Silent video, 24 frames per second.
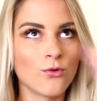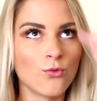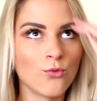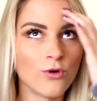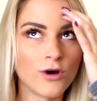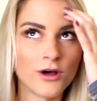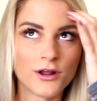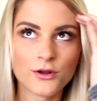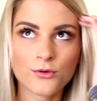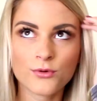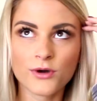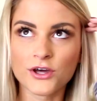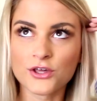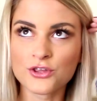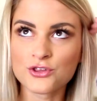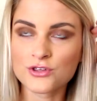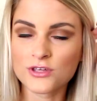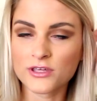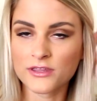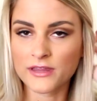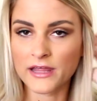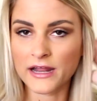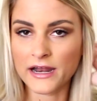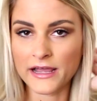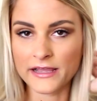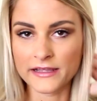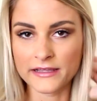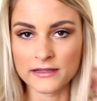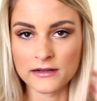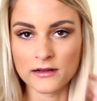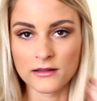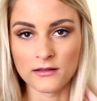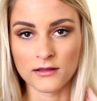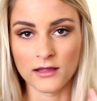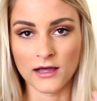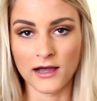one question that I
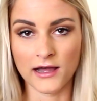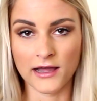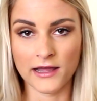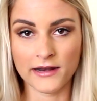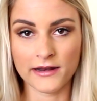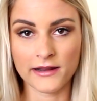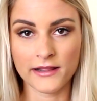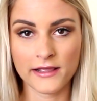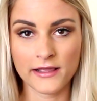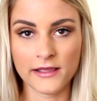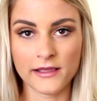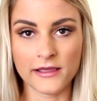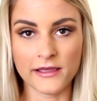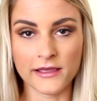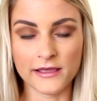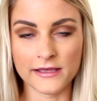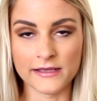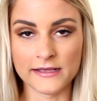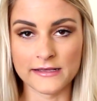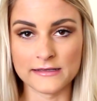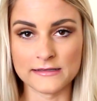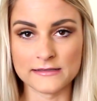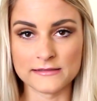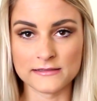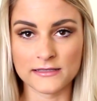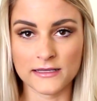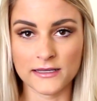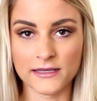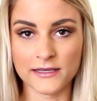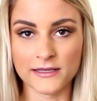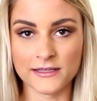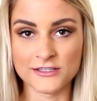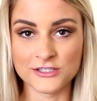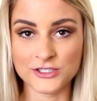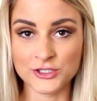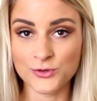get a lot is
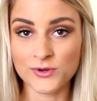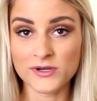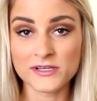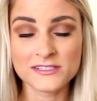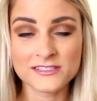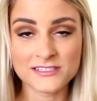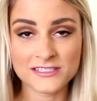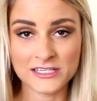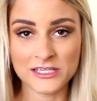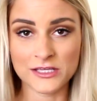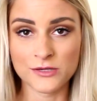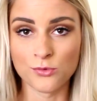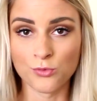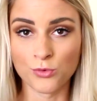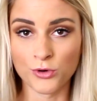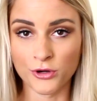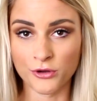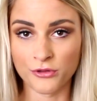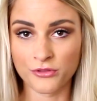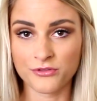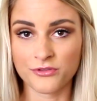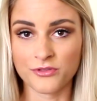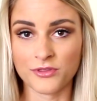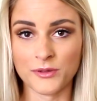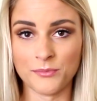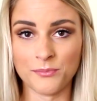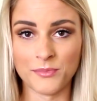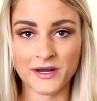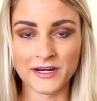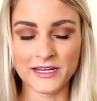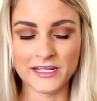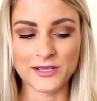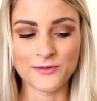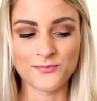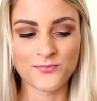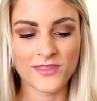USC worth the
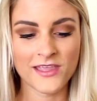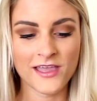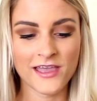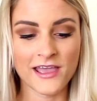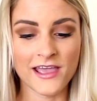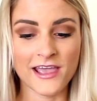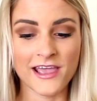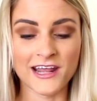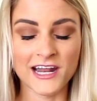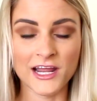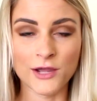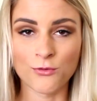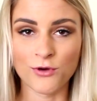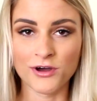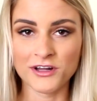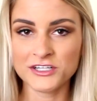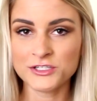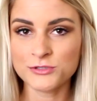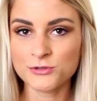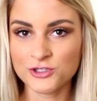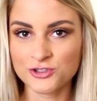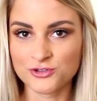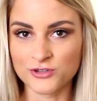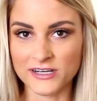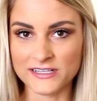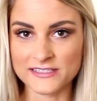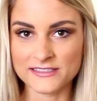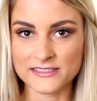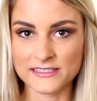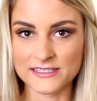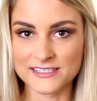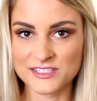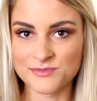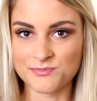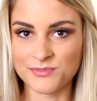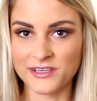money? And I wanted to address
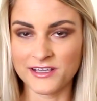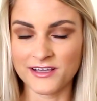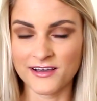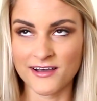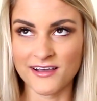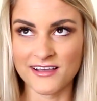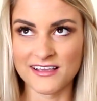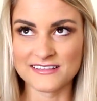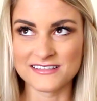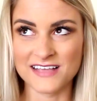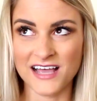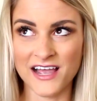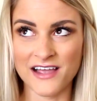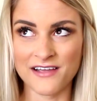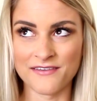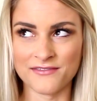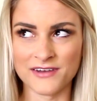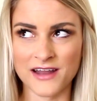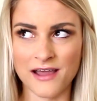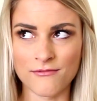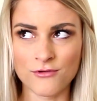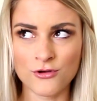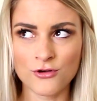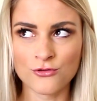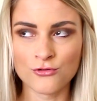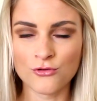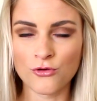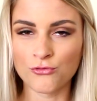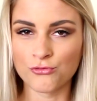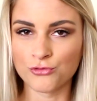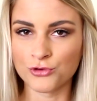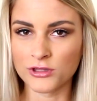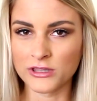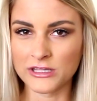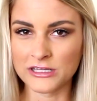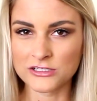this because I've never
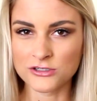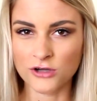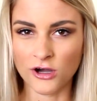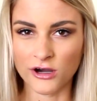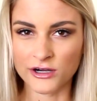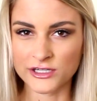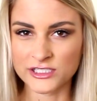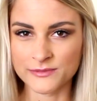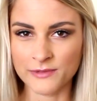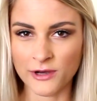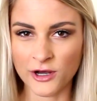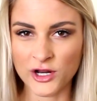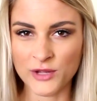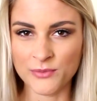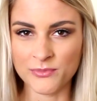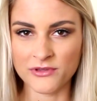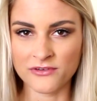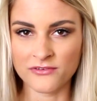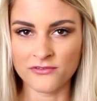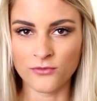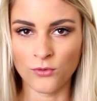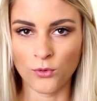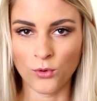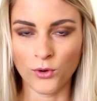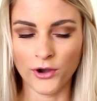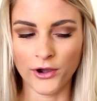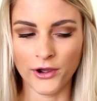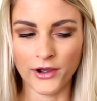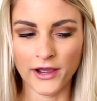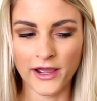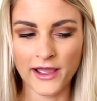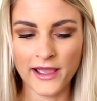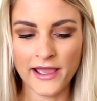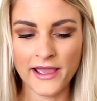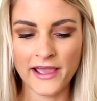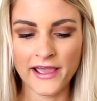really talked about it before,